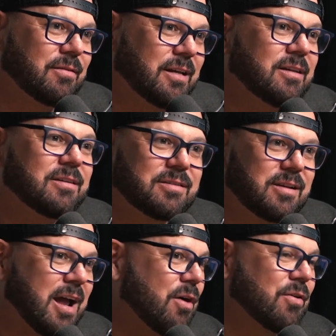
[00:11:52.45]
is
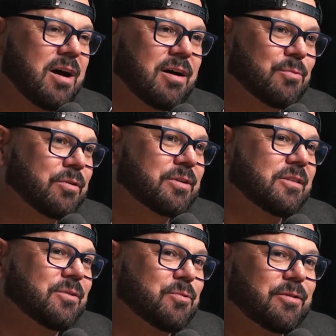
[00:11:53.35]
and how god works
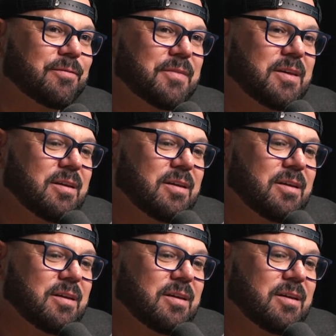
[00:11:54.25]
in the world